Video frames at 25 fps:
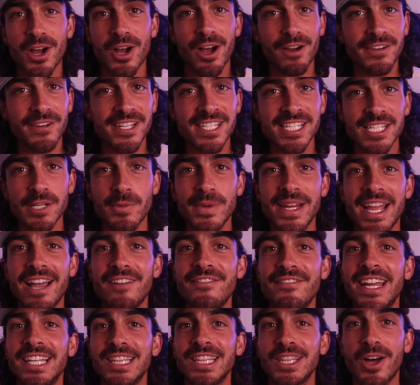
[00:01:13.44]
Obviously, we
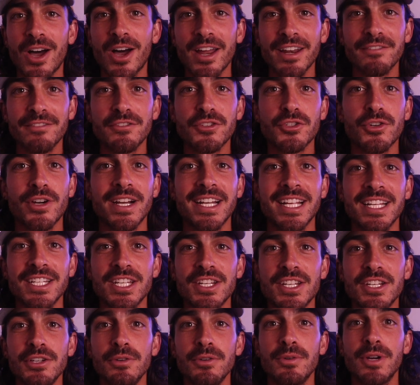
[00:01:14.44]
have a lot of training
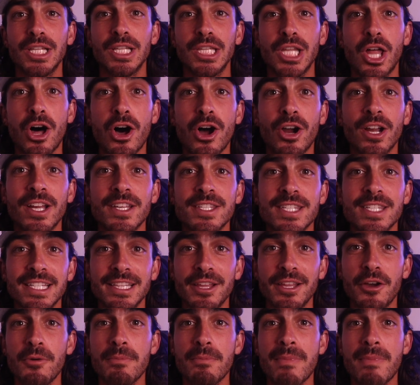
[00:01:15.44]
to do, long, slow